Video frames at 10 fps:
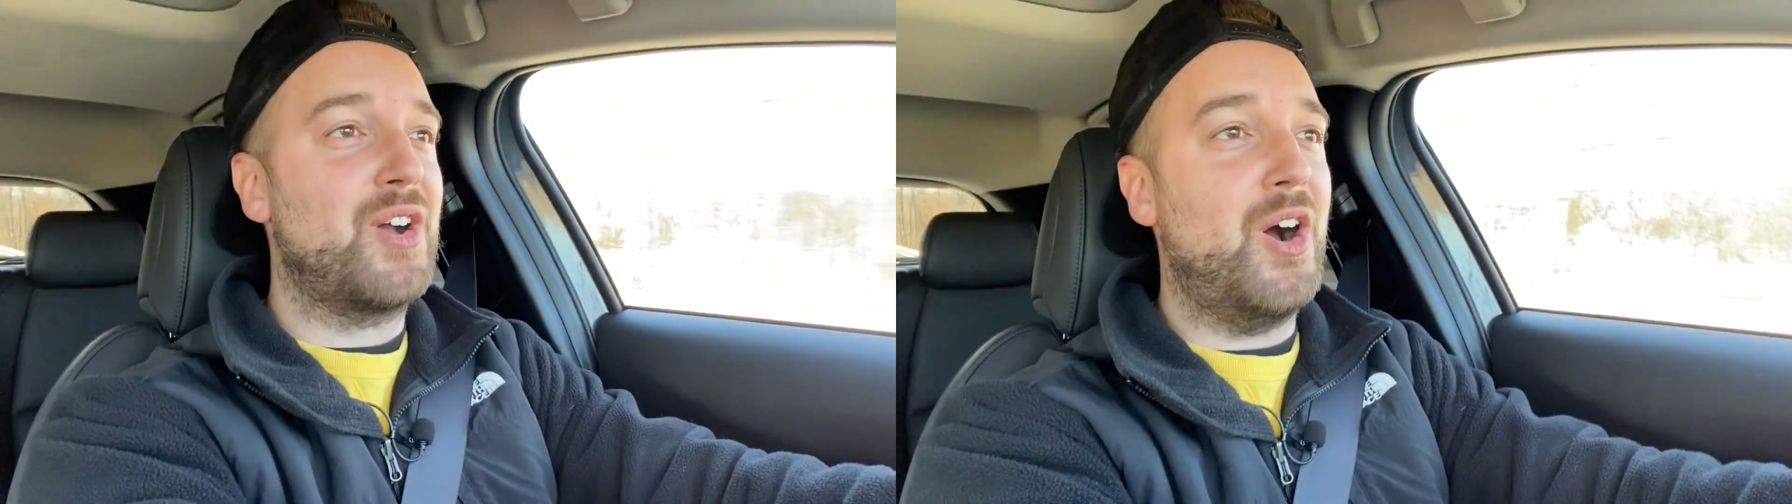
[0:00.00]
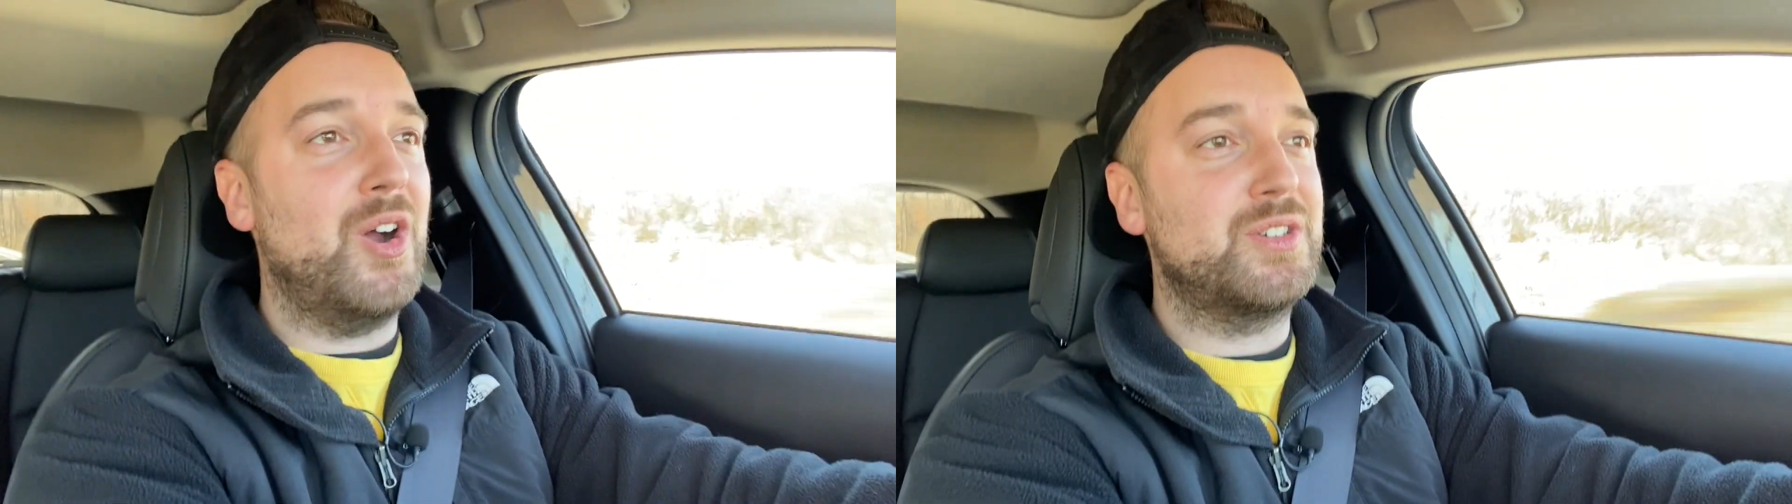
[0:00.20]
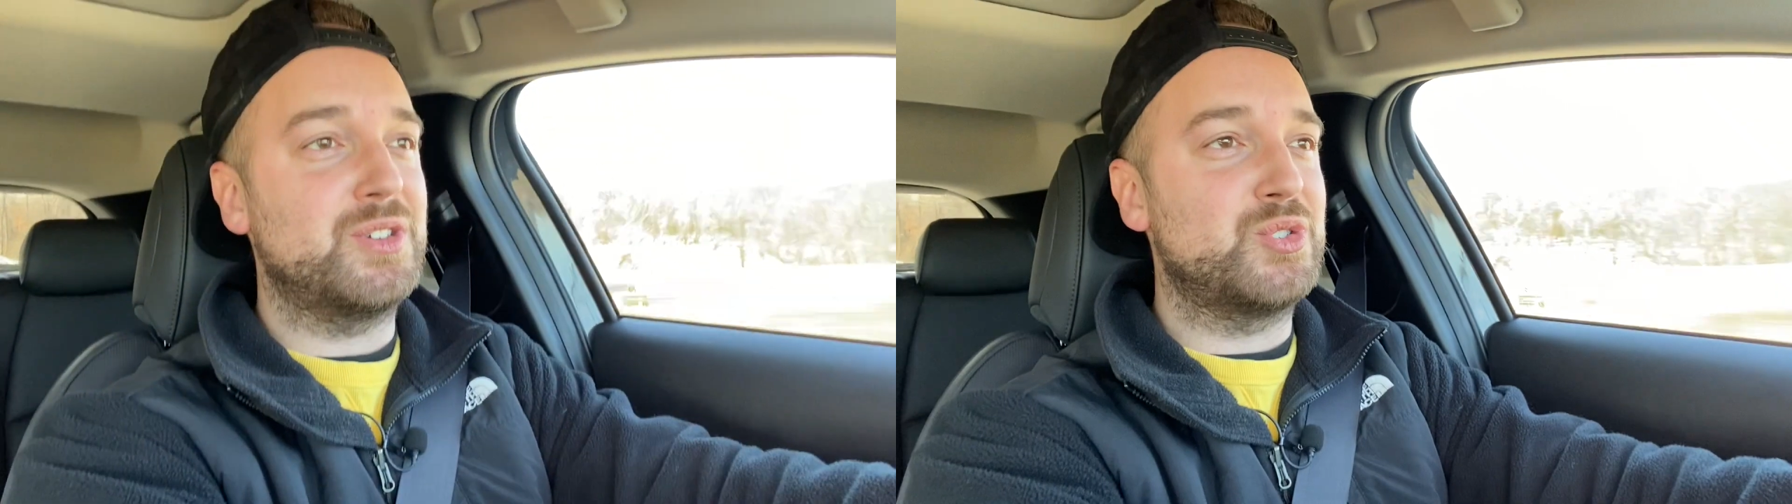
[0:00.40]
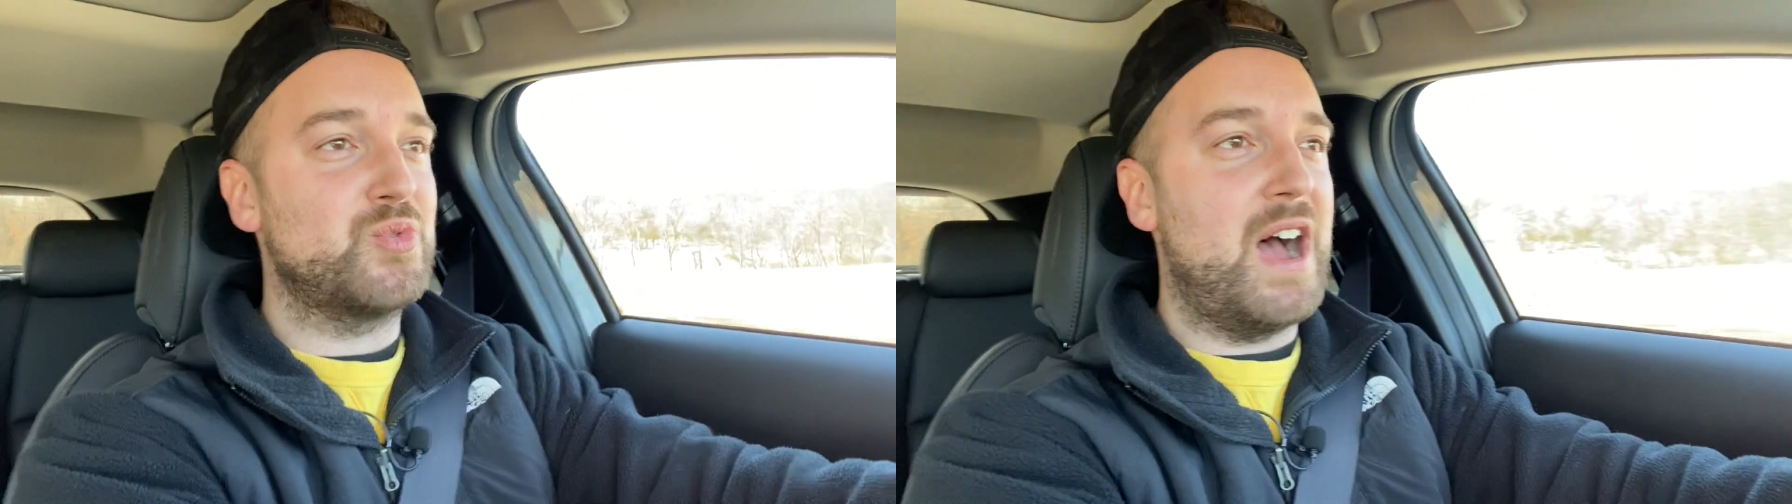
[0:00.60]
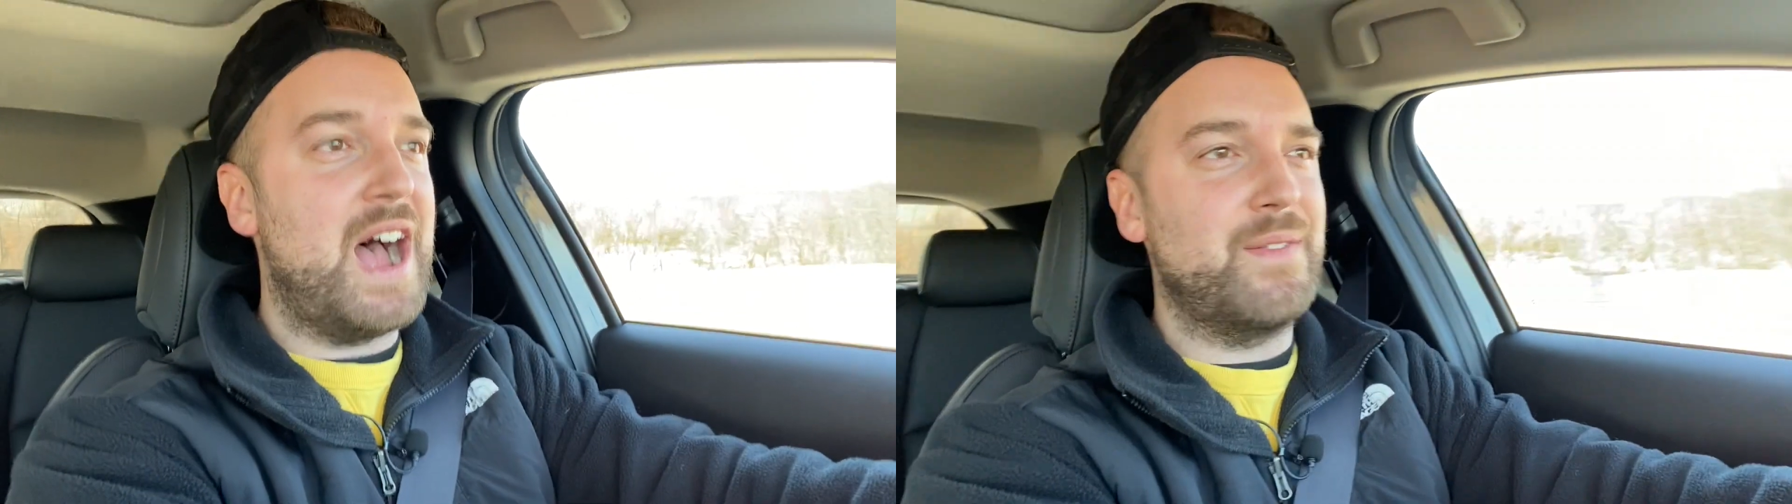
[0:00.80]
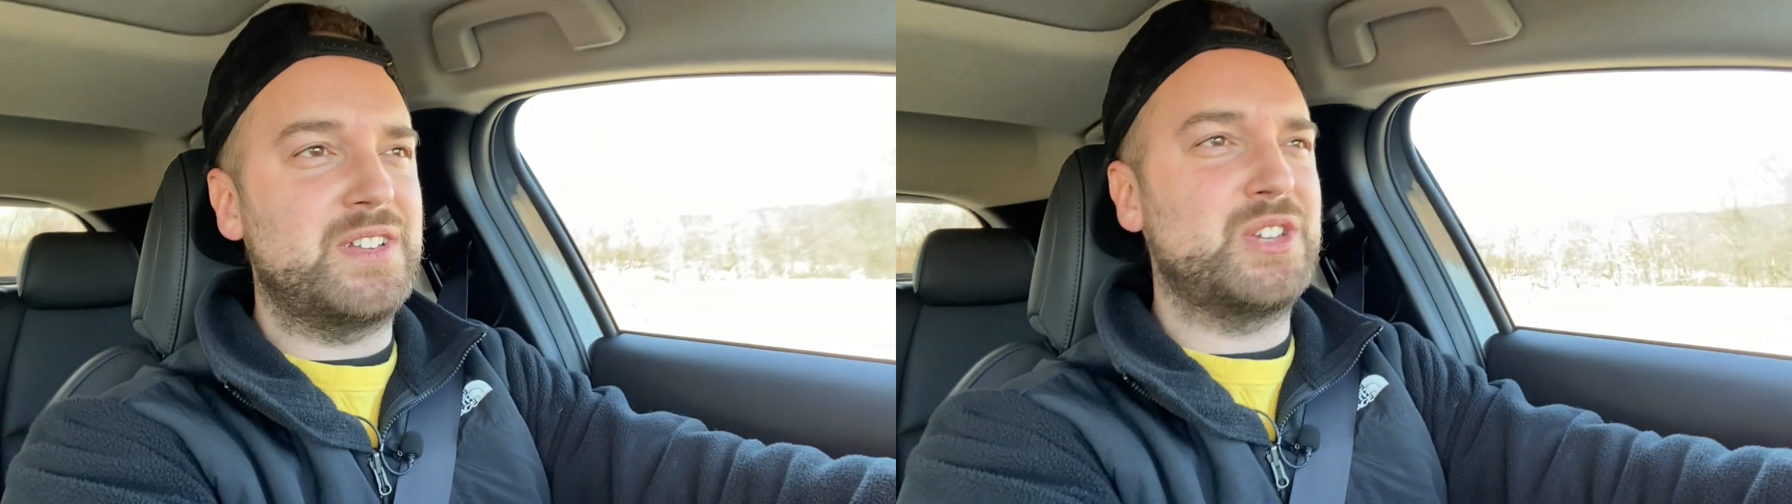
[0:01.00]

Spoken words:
car to drive.